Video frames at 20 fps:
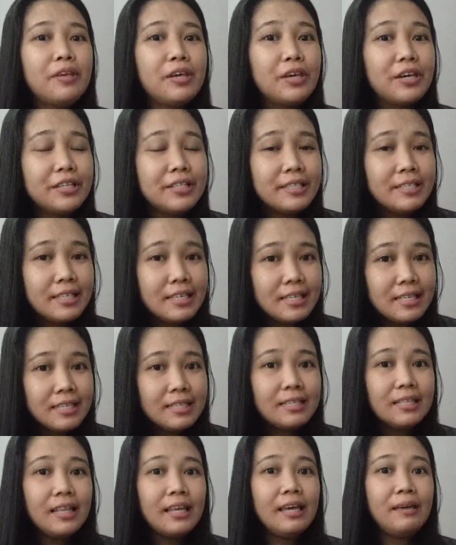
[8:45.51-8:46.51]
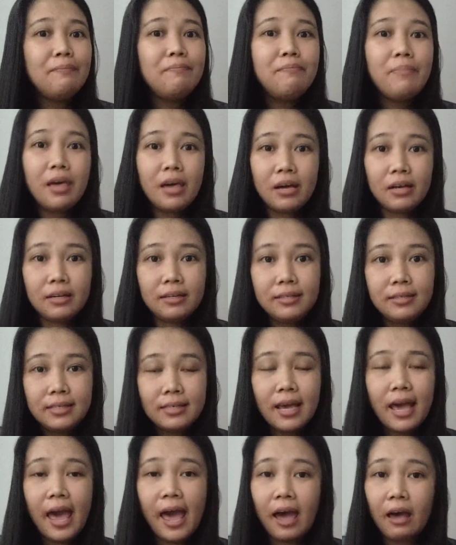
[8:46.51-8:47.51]
consistently build
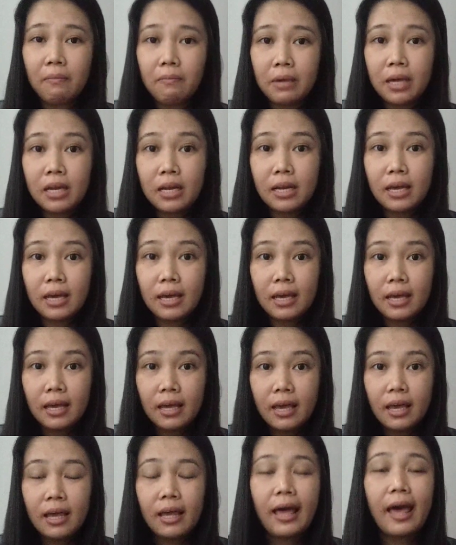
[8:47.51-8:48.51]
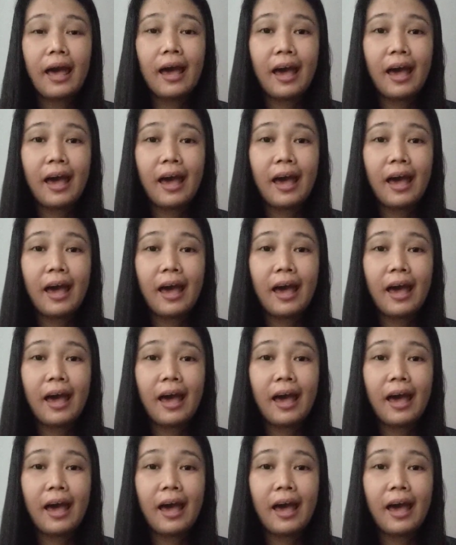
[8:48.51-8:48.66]
a